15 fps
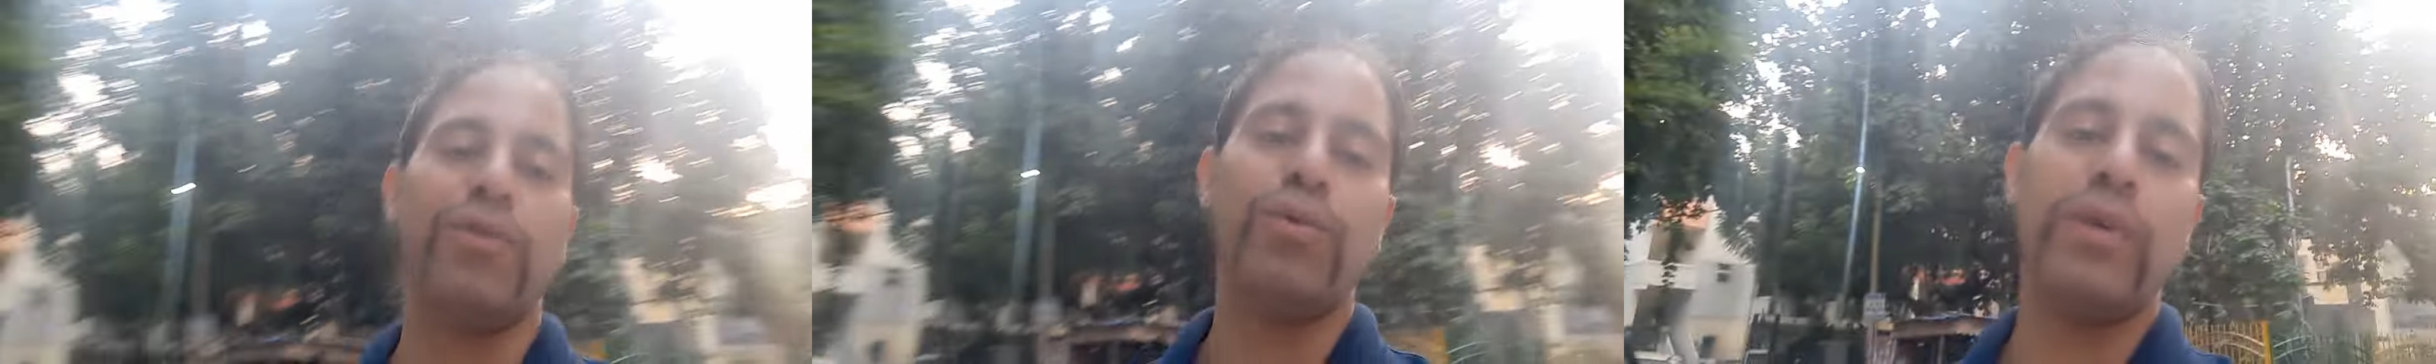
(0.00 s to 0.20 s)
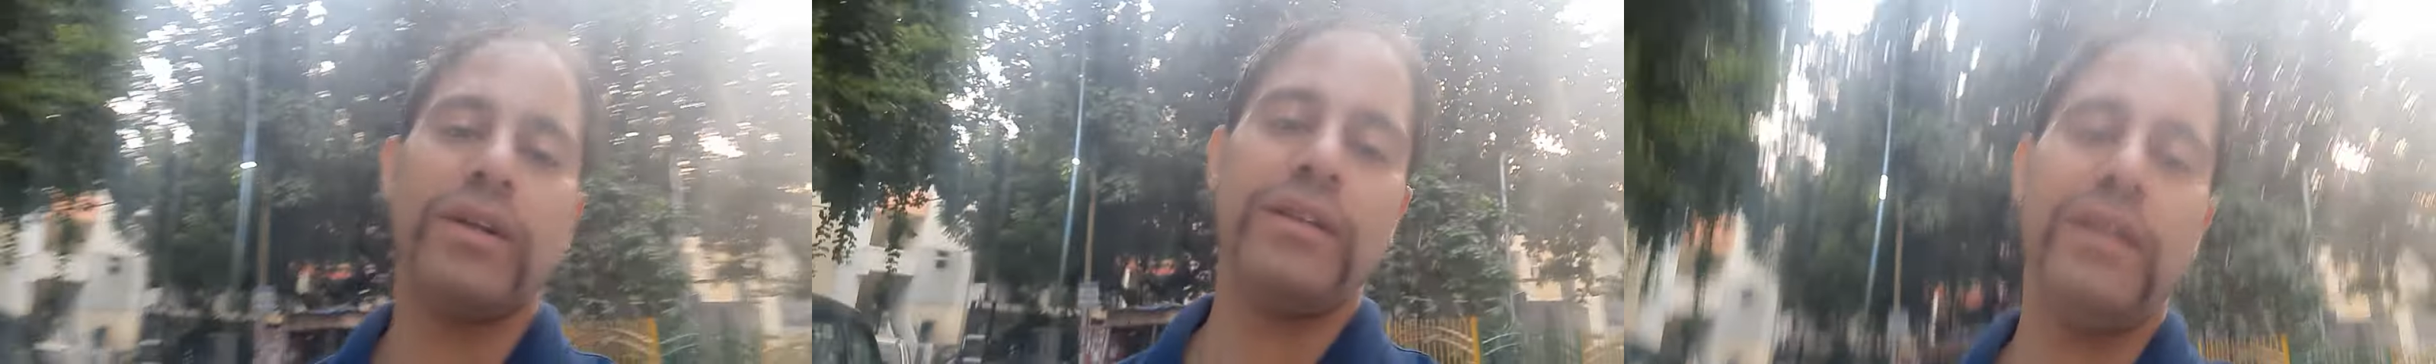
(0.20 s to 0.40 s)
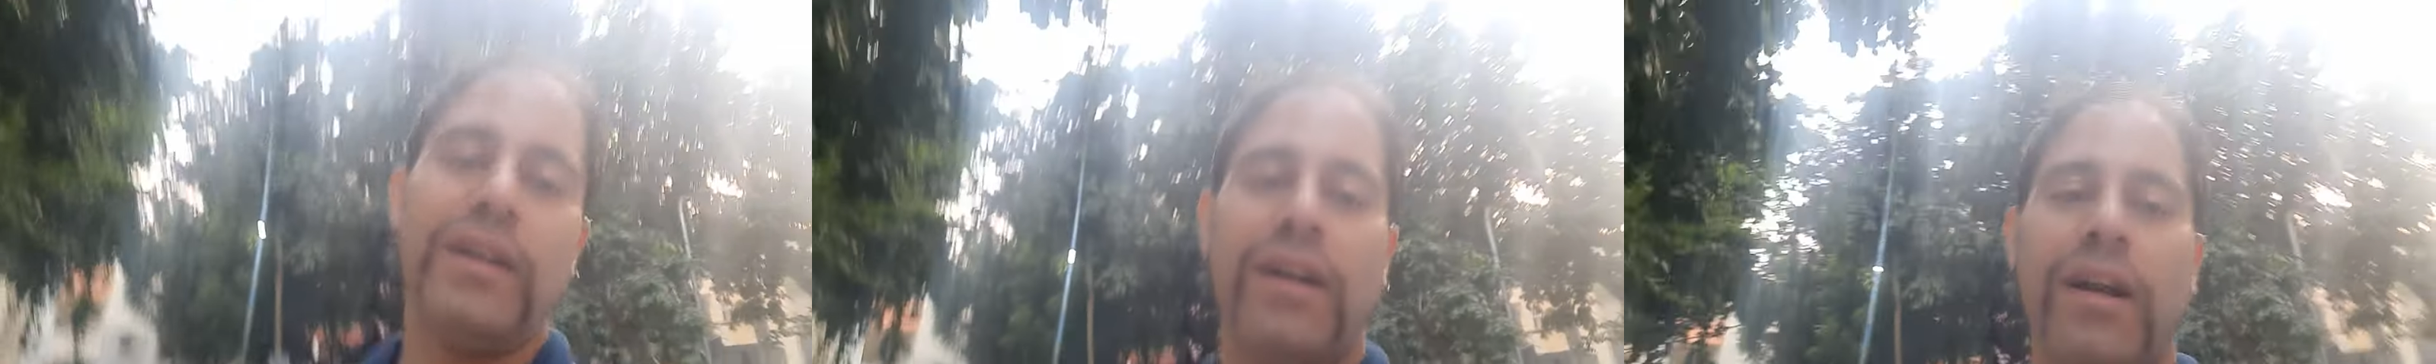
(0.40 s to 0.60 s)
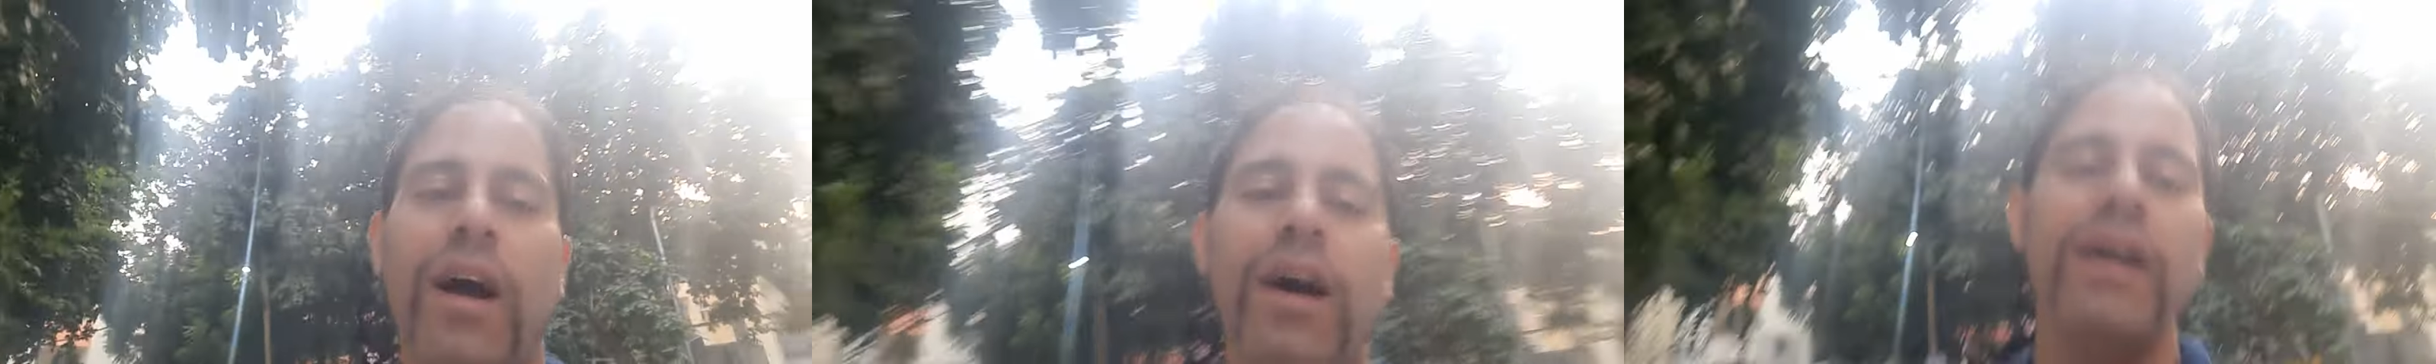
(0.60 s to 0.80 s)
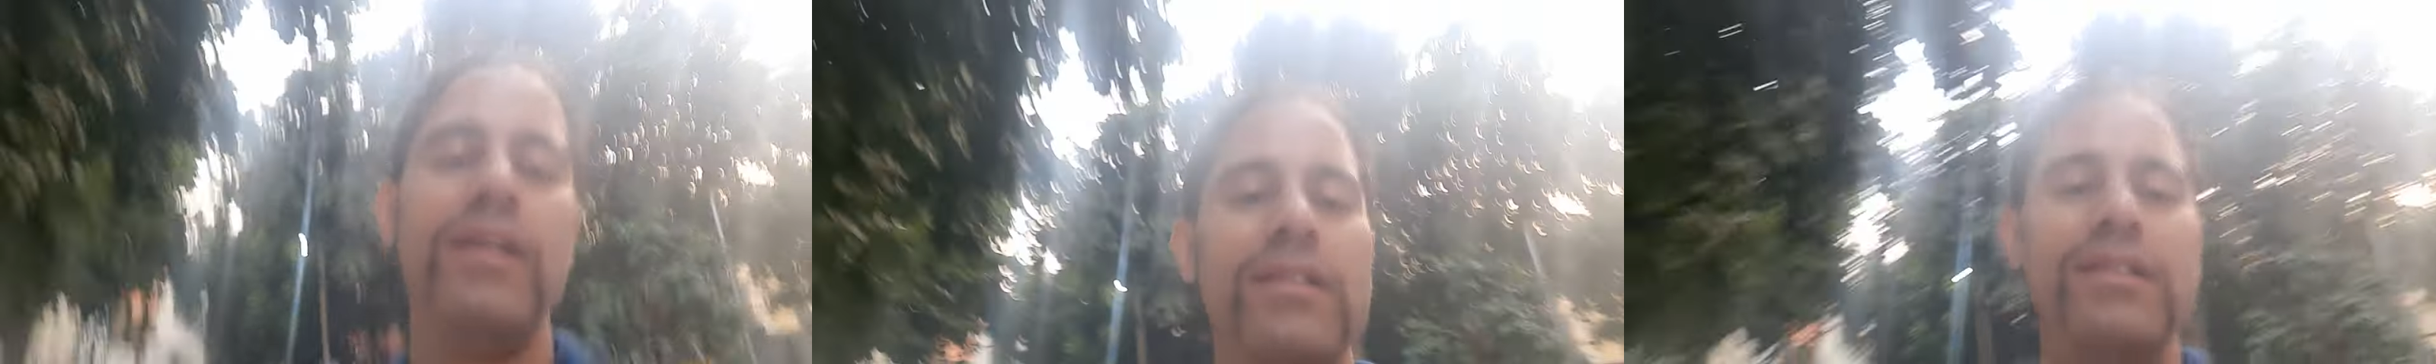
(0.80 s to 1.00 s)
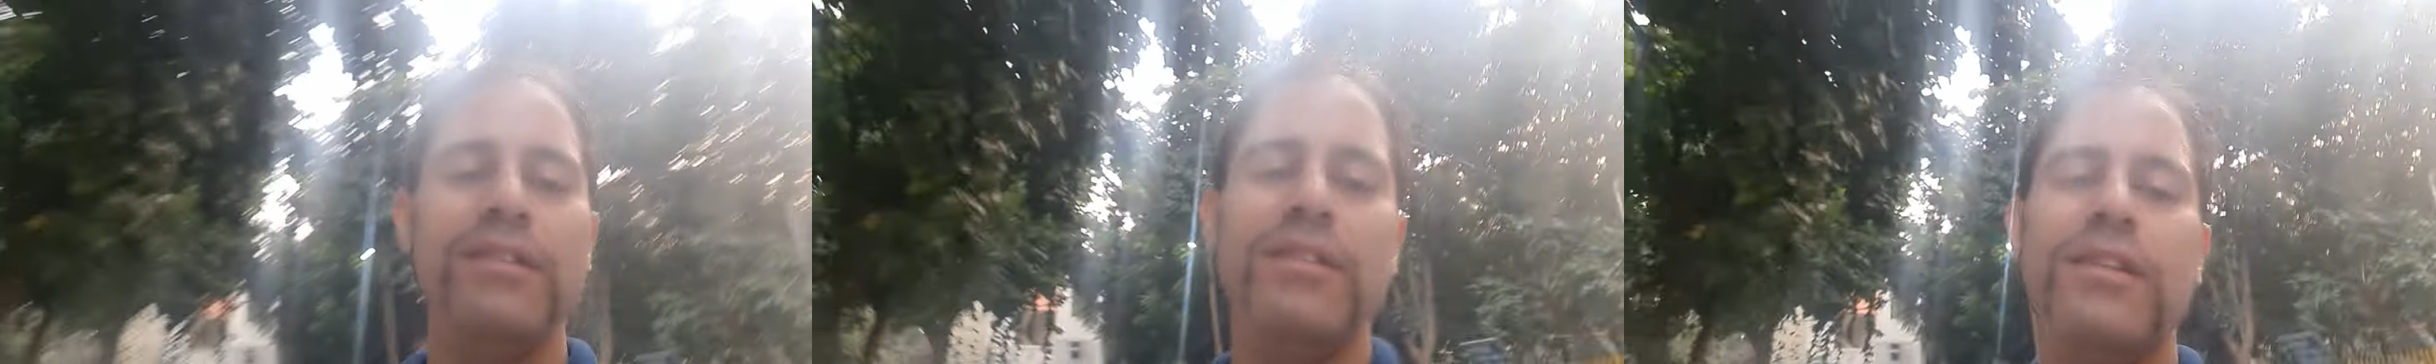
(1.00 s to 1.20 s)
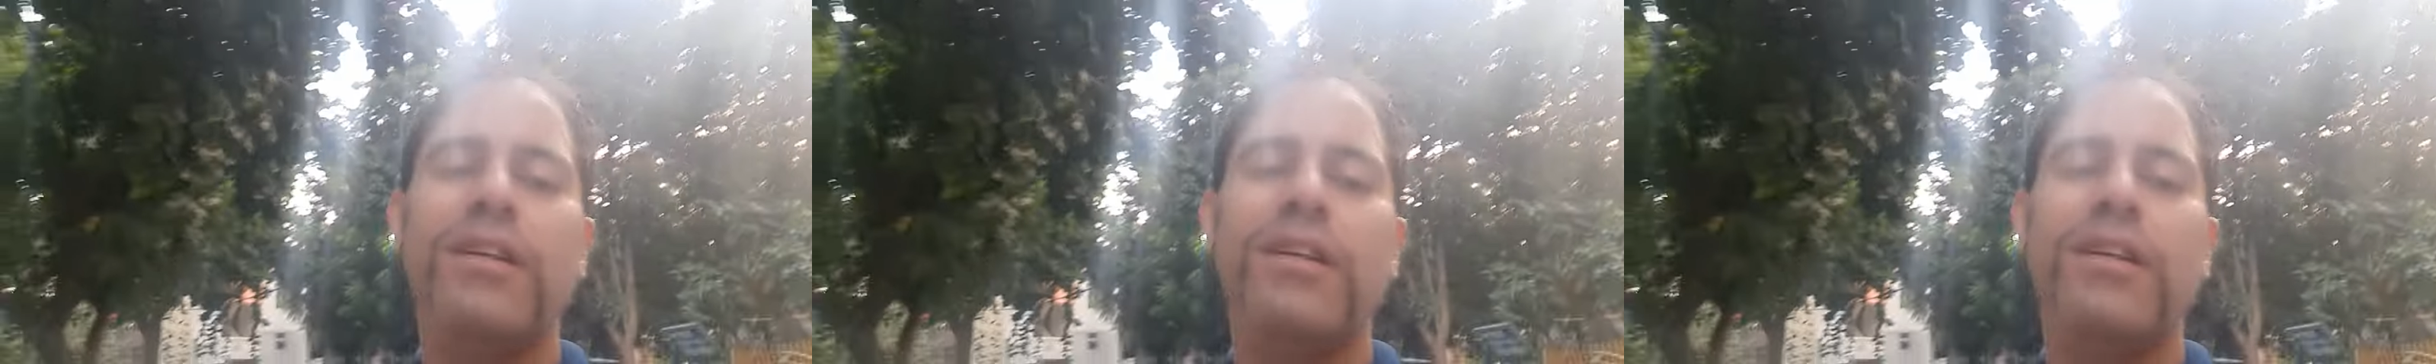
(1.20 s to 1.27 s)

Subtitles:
root agenda is